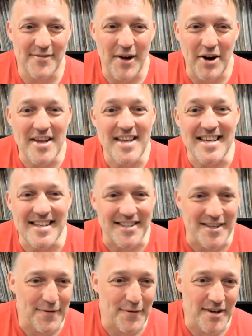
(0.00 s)
very
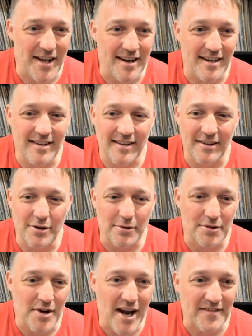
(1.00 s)
easy for data Google
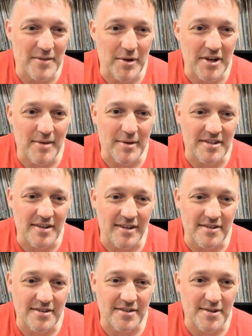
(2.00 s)
Drive to become
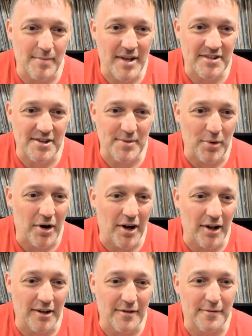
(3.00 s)
just this messy
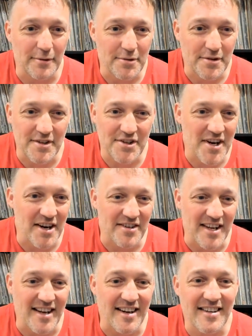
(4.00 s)
sprawl of loosely shared
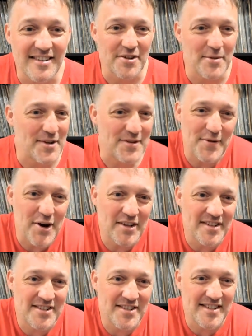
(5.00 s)
data. It's nobody's
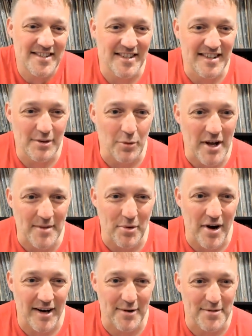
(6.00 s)
fault. It's the way the
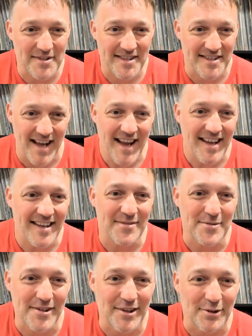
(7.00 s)
product was designed. It
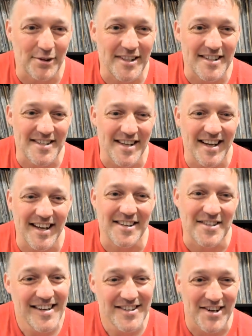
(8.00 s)
was literally
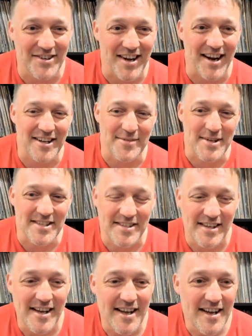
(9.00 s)
designed to share documents.
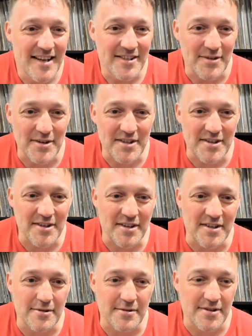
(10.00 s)
So it is good
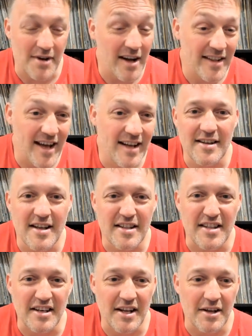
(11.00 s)
that you saw that
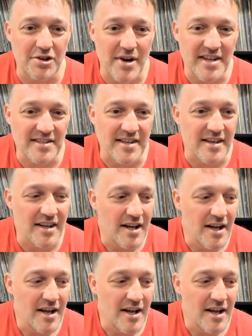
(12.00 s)
and then addressed it.